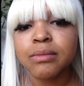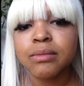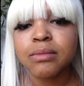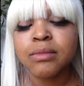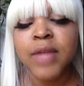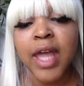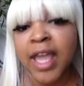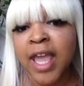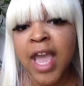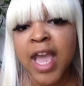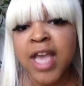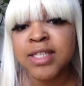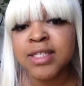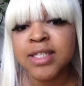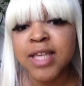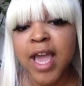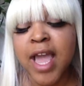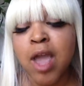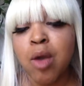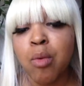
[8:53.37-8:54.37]
They can't
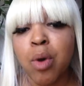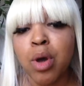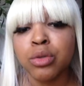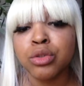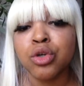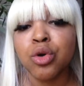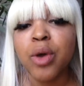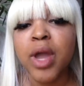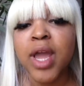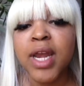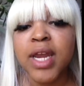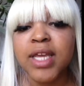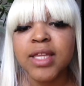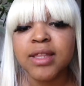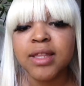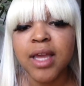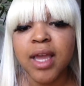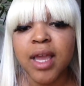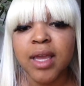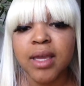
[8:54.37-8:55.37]
say and won't do
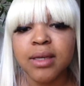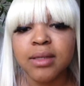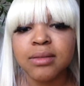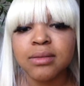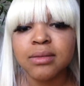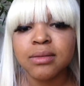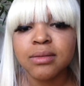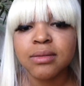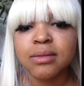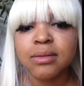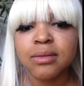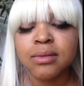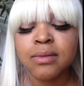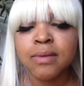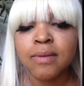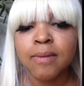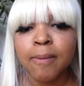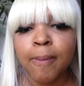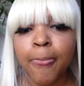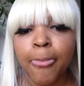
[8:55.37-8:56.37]
anything.
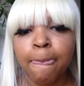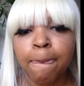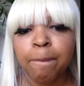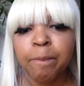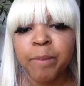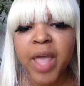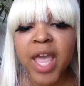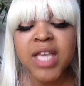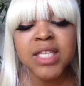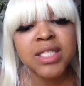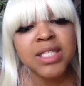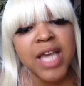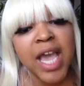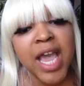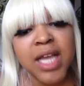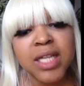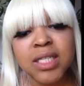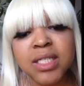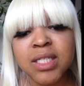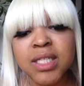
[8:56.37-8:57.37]
And
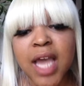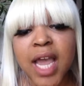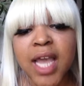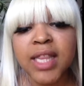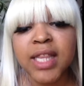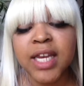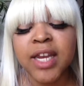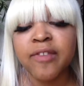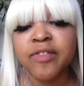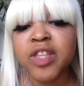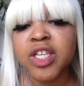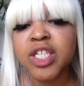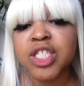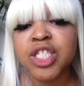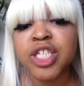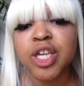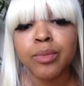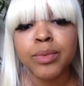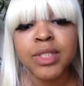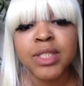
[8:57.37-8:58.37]
sad to say that if this
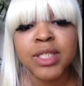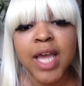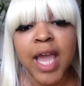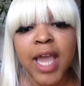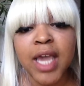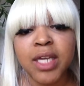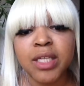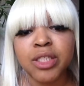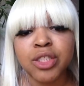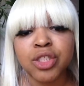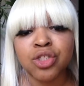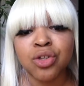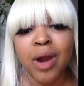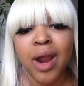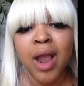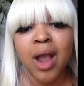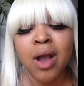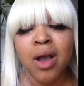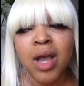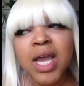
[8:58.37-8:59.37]
shit was taken to
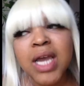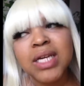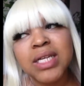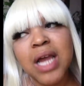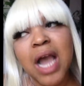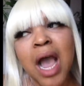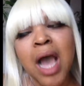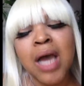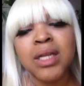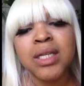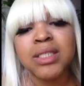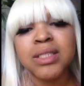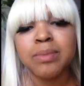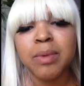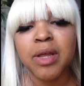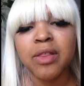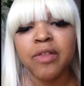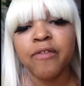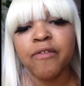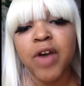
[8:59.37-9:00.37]
trial, all these
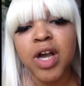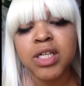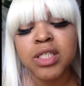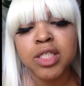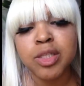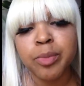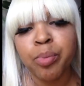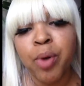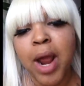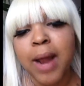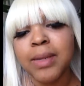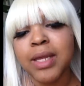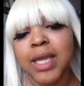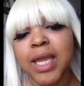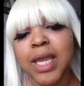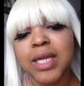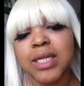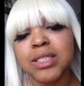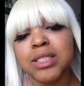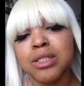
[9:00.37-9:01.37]
motherfuckers will probably
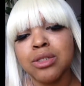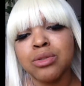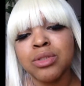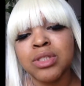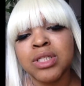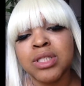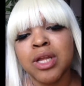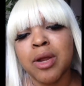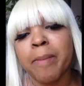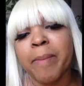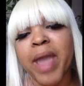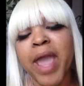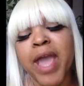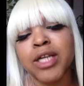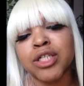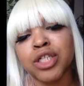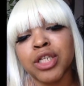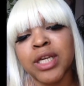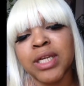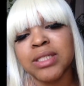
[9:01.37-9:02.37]
get is losing their
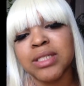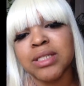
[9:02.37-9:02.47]
badge or getting